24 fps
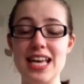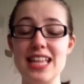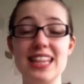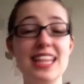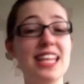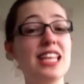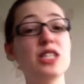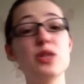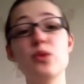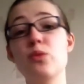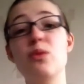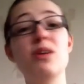
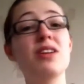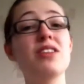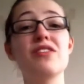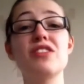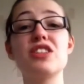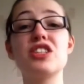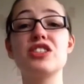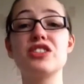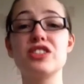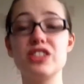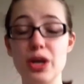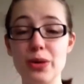these are one of
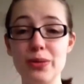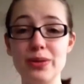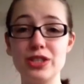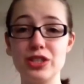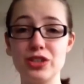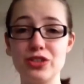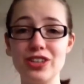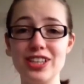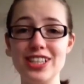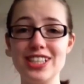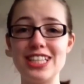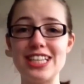the slowest
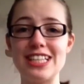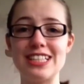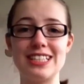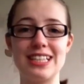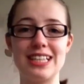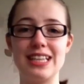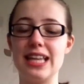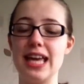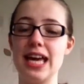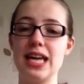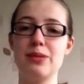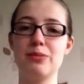creatures
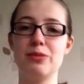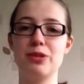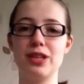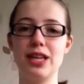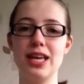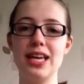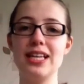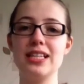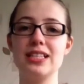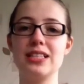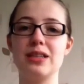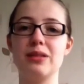in the animal
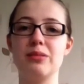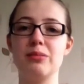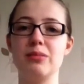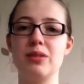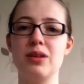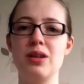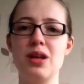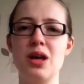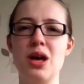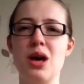kingdom.